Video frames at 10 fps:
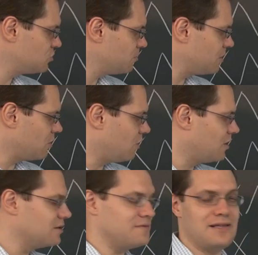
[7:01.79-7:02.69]
assuming
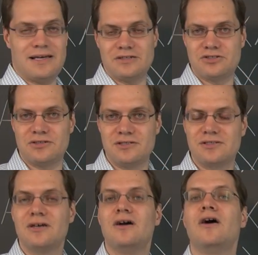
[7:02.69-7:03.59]
all of the
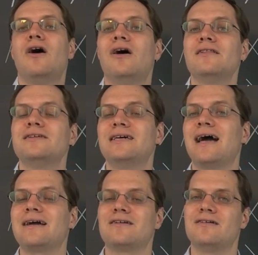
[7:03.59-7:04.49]
entries on the
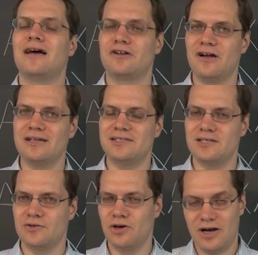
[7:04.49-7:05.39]
diagonal are not
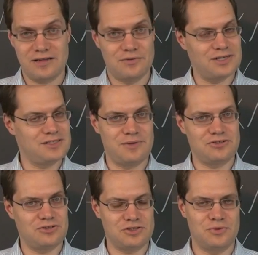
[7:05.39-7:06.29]
zero, otherwise the
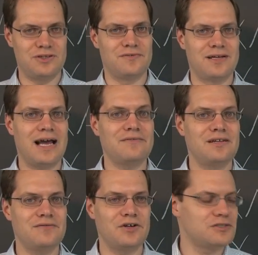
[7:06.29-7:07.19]
matrix wouldn't even have an
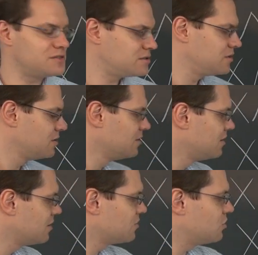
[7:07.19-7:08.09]
inverse,
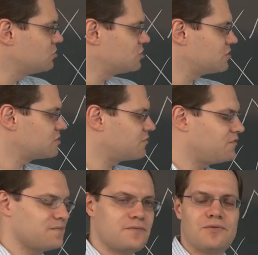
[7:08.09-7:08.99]
you just
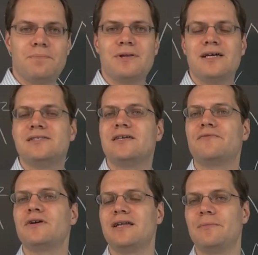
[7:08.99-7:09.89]
replace
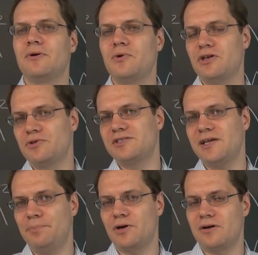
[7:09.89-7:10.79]
every number with a
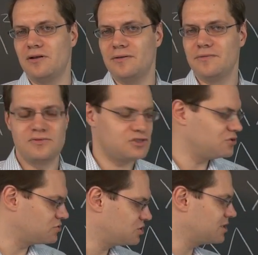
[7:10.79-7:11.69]
reciprocal.
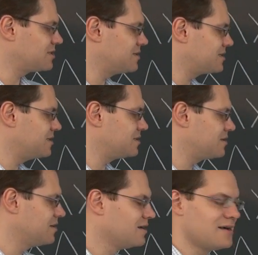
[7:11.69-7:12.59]
So just as
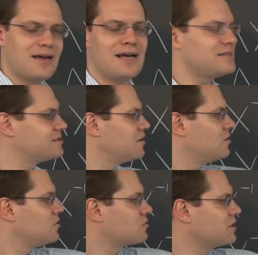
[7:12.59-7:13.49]
easy as
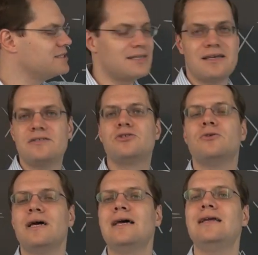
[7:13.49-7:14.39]
raising it
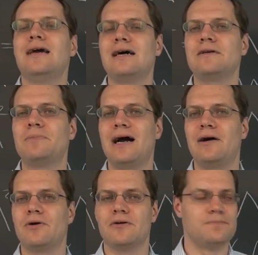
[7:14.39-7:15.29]
to any other
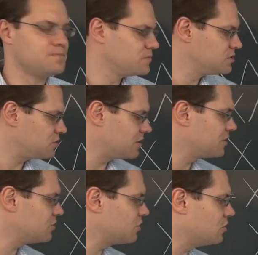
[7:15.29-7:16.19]
power. So
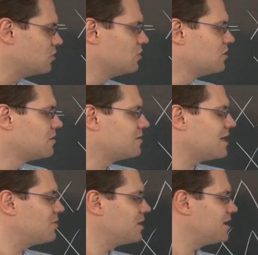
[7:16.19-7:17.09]
there you go.
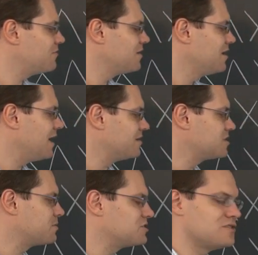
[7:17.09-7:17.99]
Now we have an
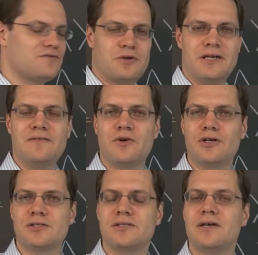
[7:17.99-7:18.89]
expression for
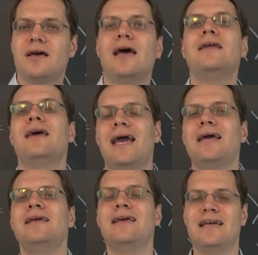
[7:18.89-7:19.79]
inverse and
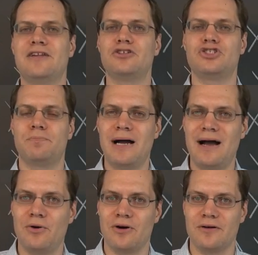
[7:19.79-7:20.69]
any integer
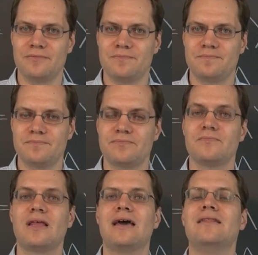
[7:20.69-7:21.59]
power.
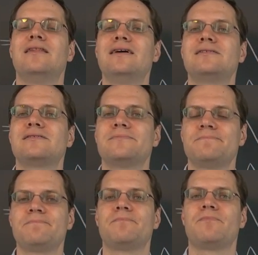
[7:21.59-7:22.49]
And this
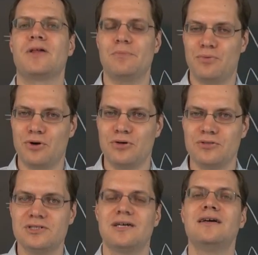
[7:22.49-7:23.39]

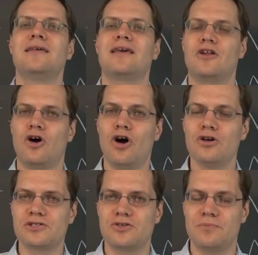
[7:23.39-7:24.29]
approach can
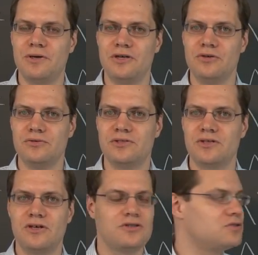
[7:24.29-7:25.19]
also be used
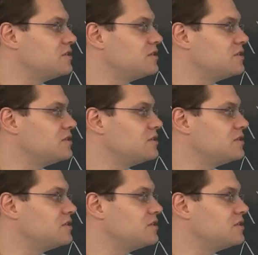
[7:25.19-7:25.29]
to